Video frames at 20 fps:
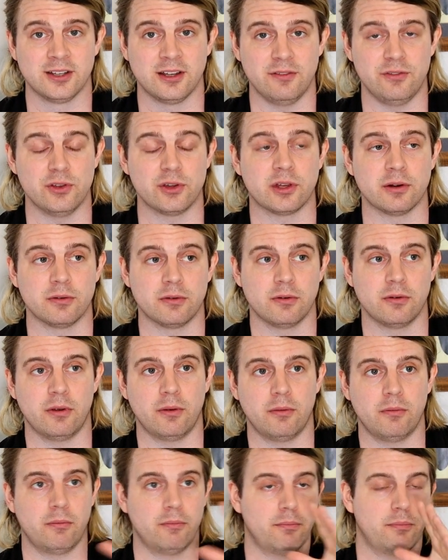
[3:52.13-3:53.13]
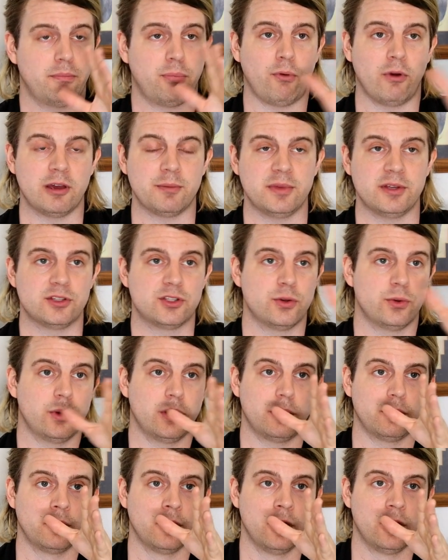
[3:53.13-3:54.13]
If you can point me
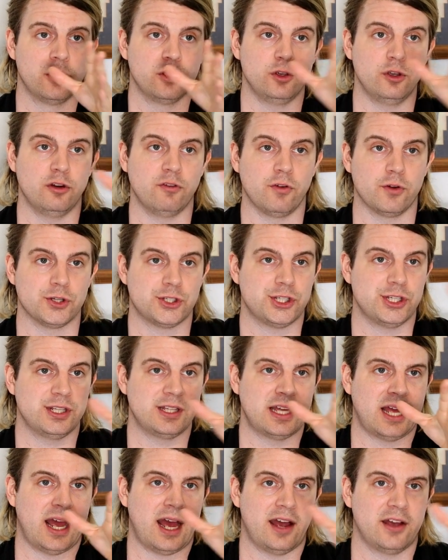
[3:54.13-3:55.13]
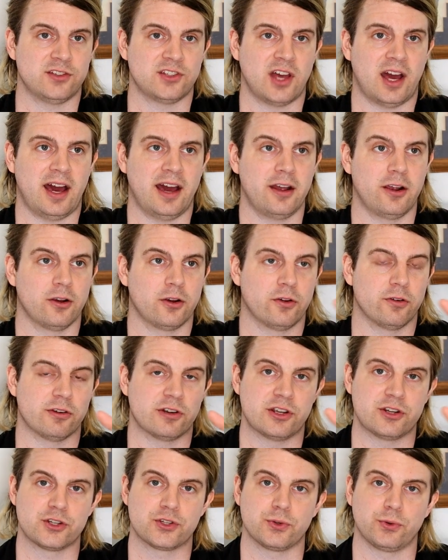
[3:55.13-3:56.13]
to a university that has higher
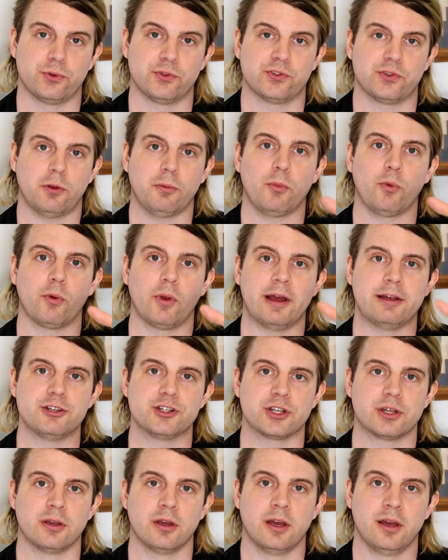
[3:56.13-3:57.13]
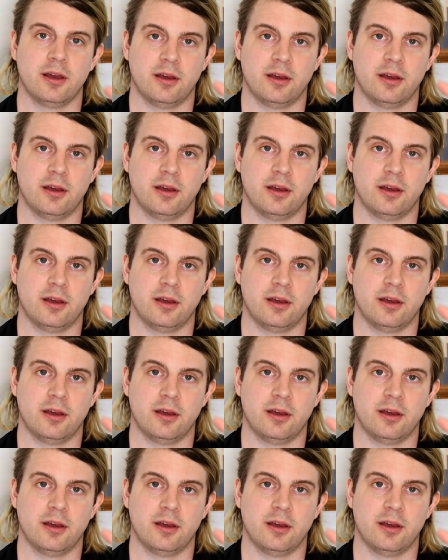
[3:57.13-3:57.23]
credentials or more edu-